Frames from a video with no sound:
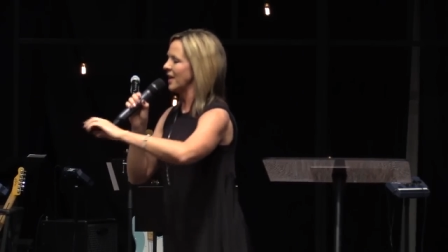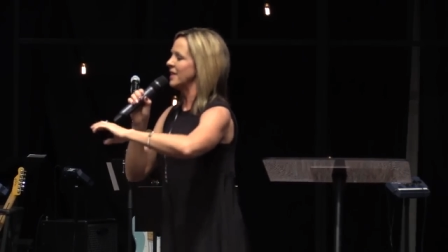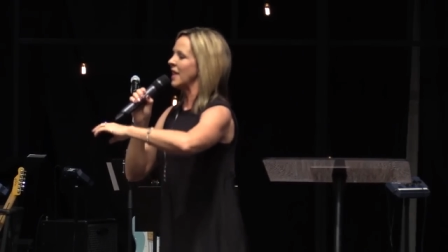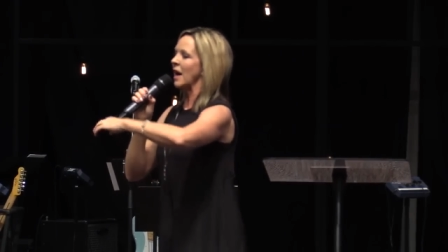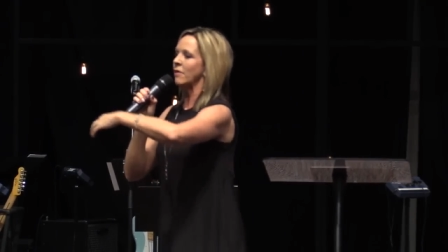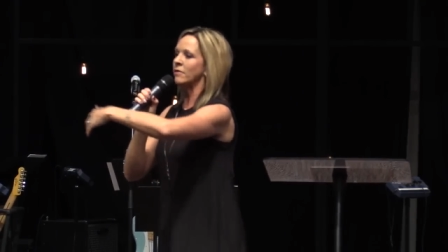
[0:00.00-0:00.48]

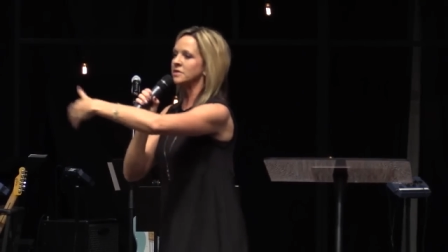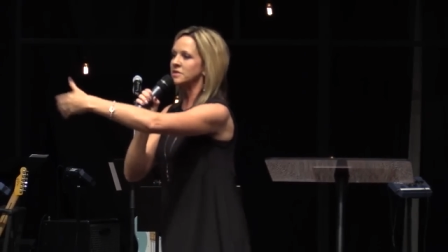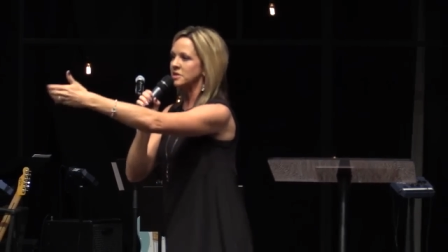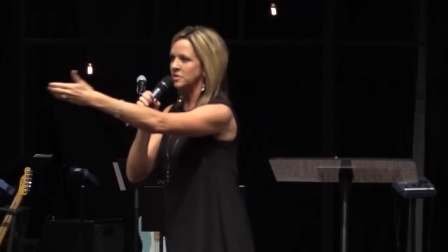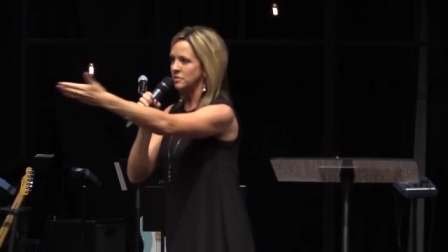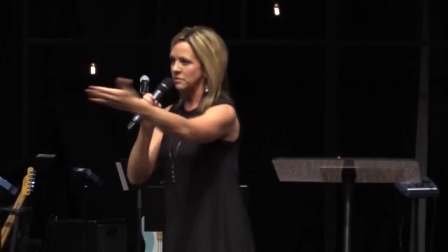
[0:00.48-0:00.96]
that
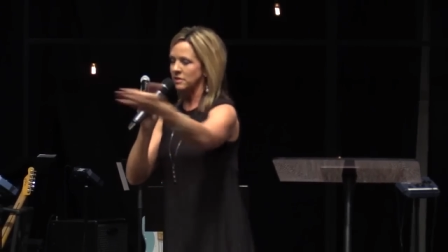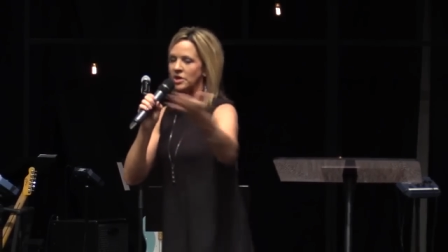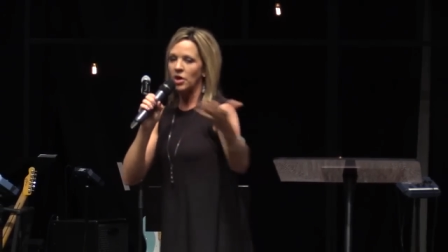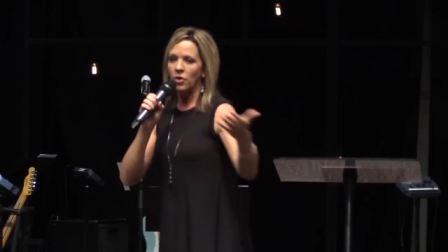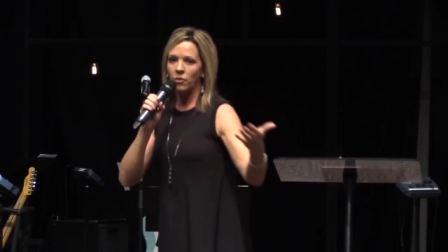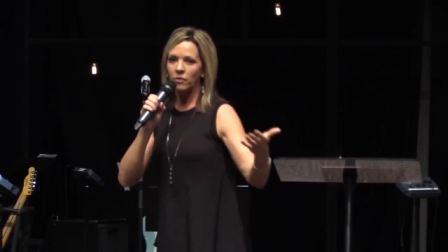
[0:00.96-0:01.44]
was, you
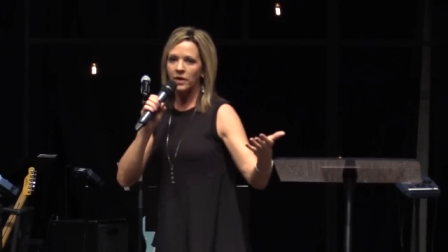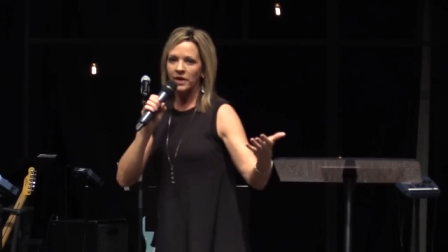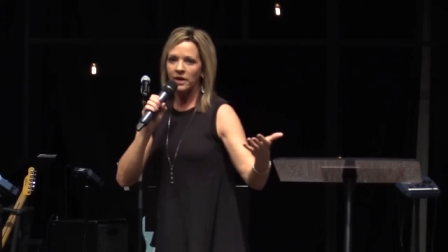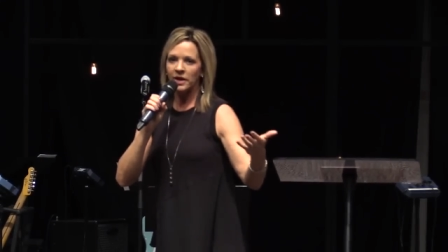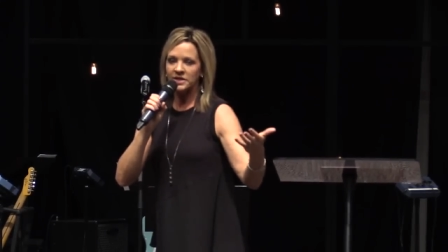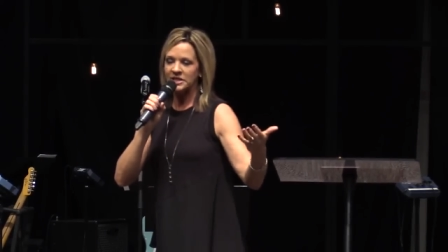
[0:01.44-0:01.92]
know,
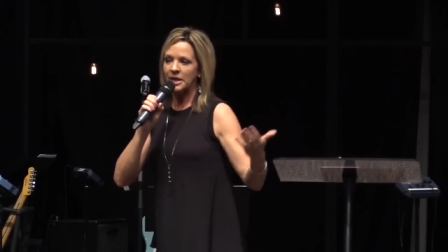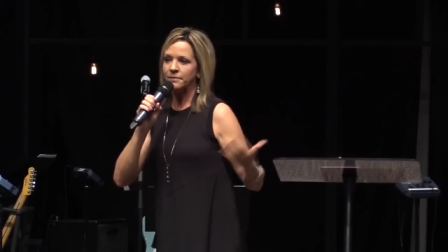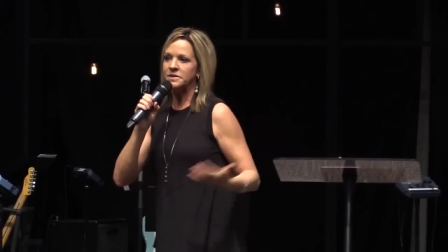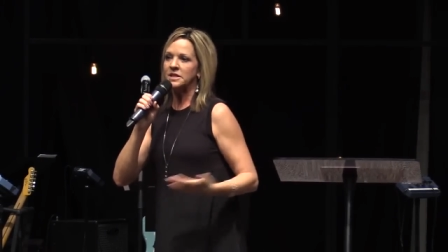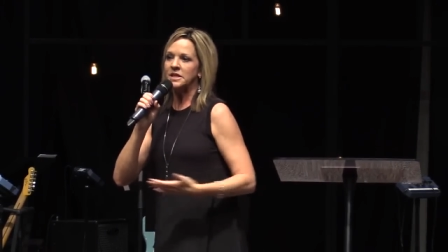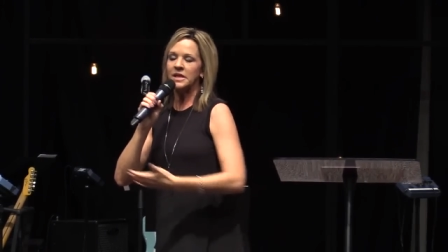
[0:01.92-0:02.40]

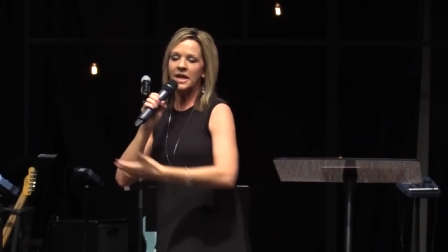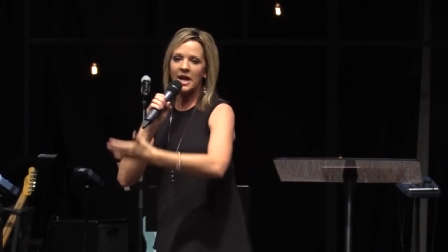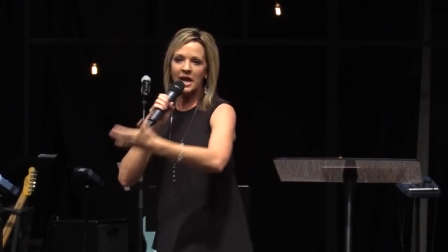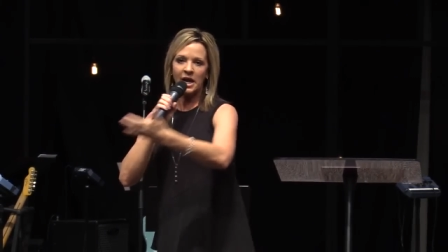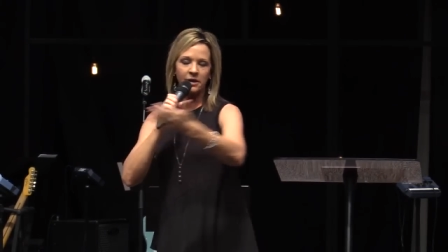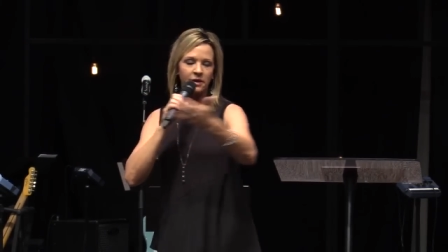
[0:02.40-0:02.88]
accepted
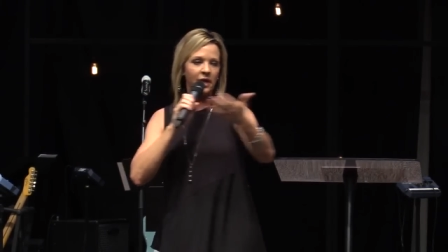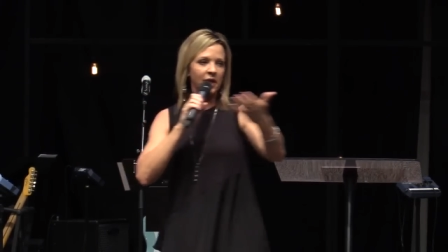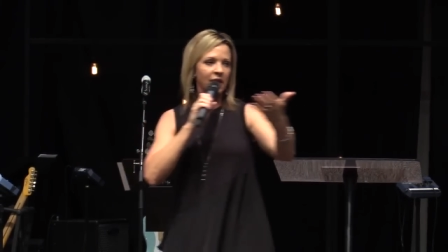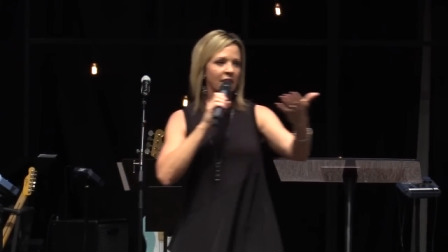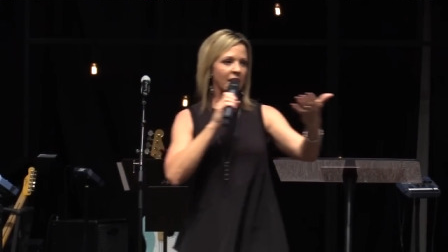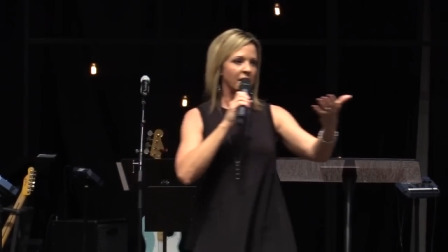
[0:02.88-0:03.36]
and,
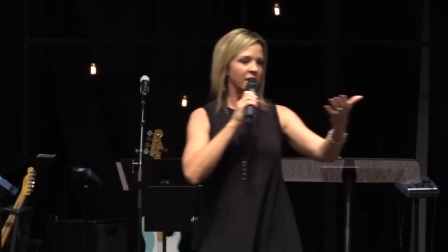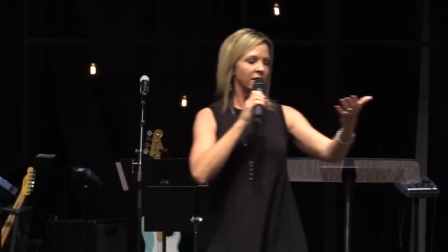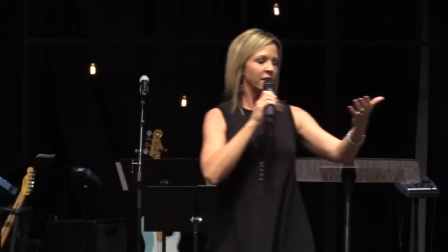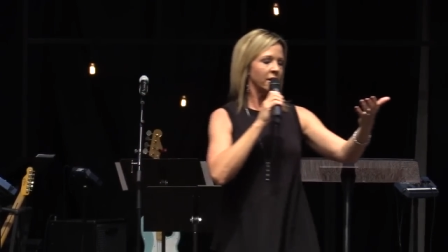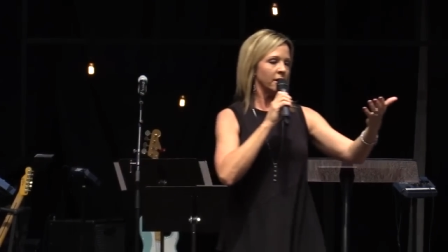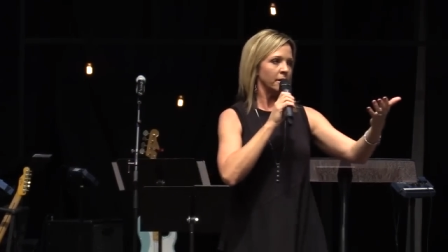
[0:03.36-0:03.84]
and,
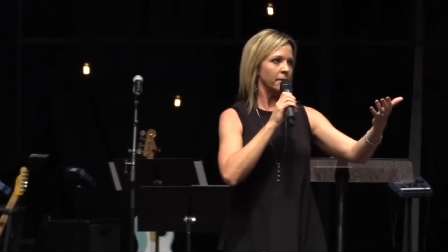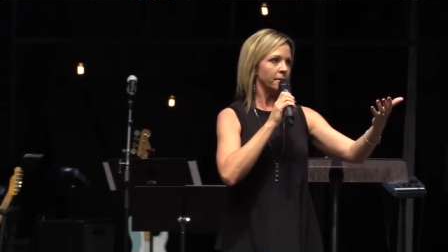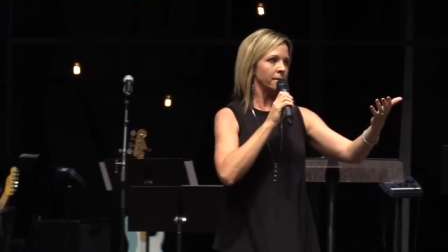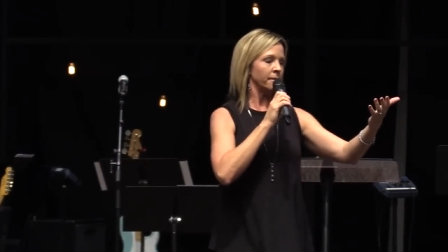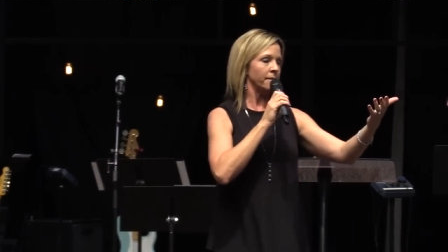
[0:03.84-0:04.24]
uh,